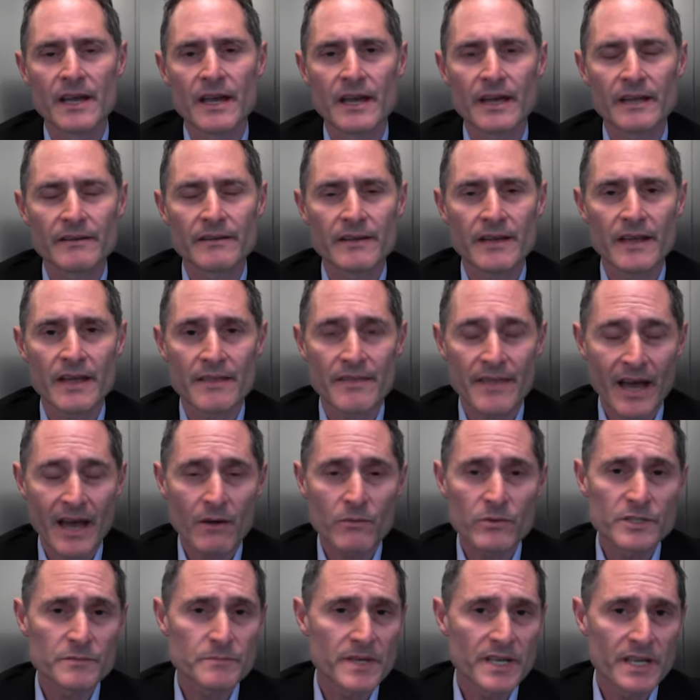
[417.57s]
And, and
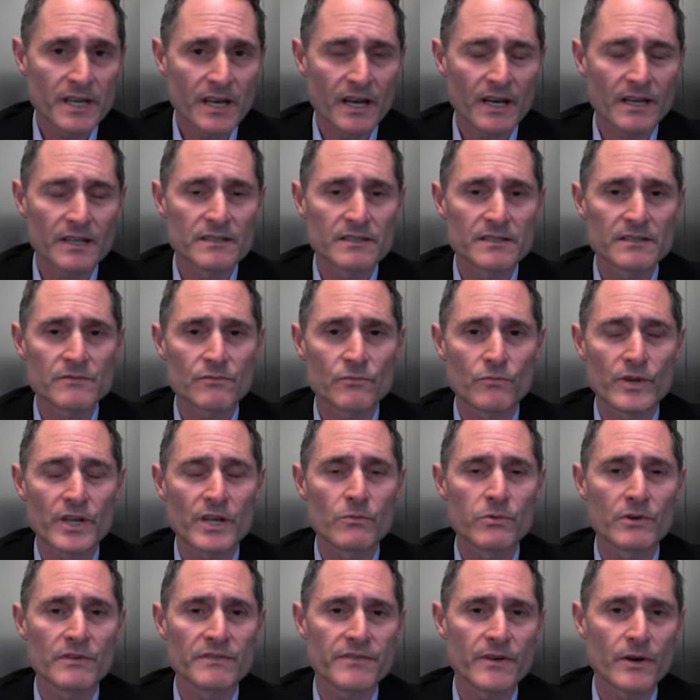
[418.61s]
that was because
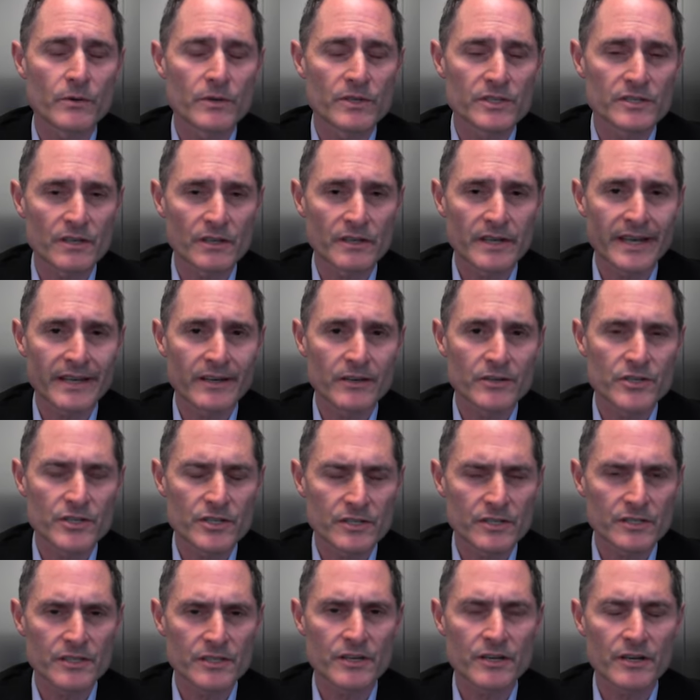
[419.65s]
we were focused on energy
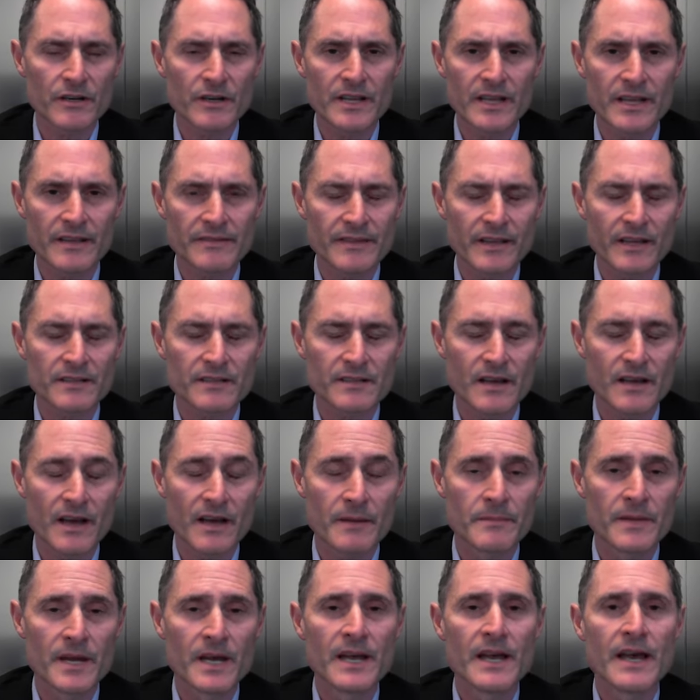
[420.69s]
security at that
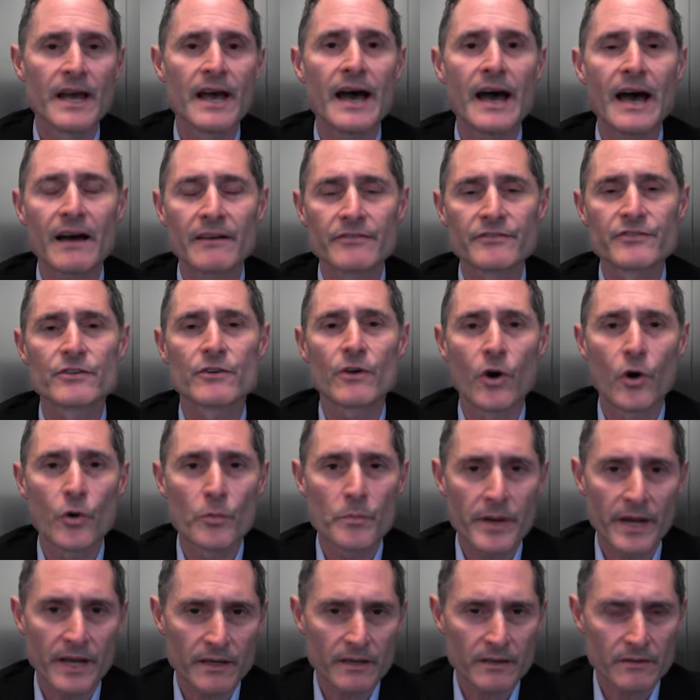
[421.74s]
time after
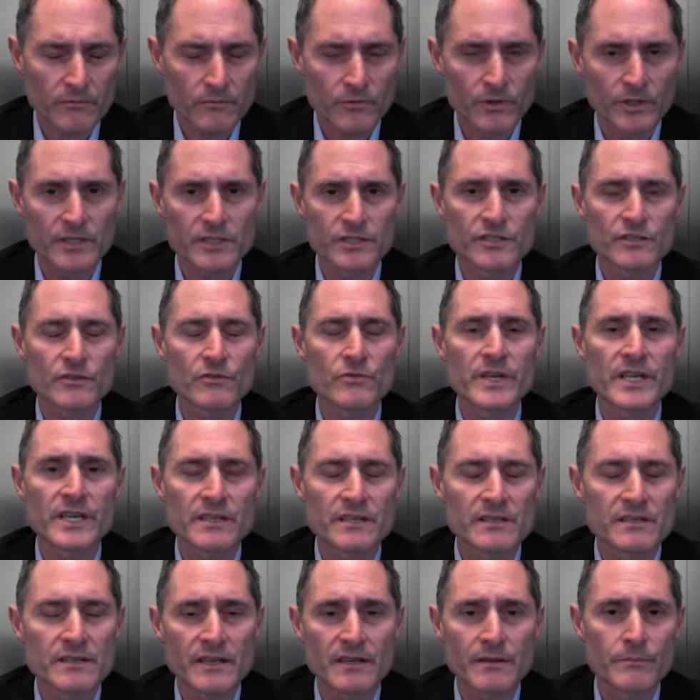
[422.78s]
OPEC really
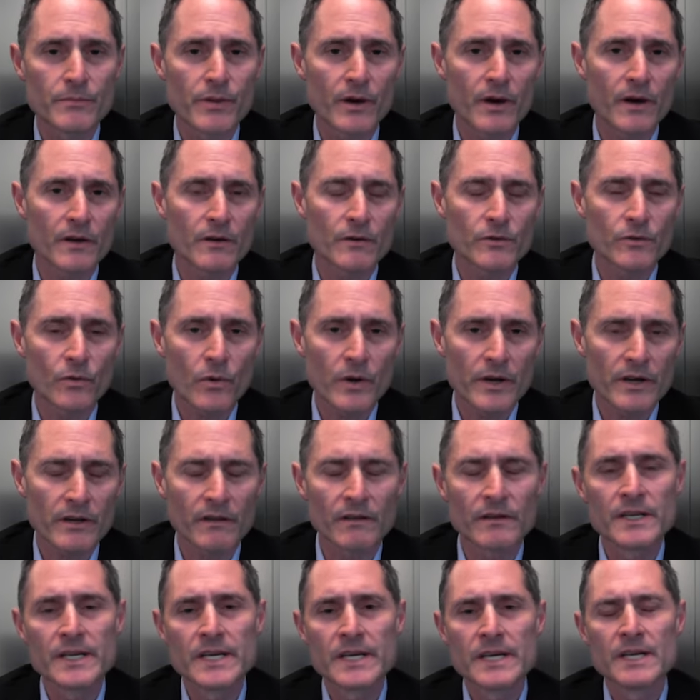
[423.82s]
squeezed and embargoed
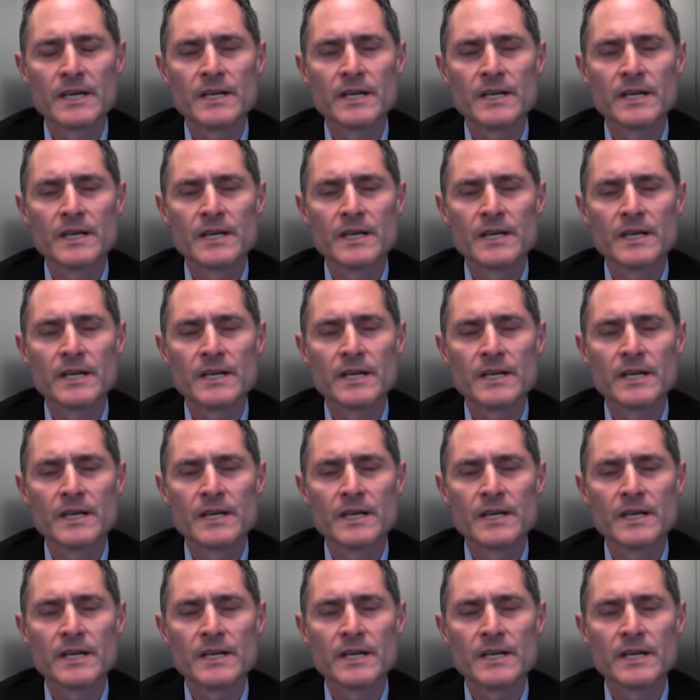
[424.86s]
oil.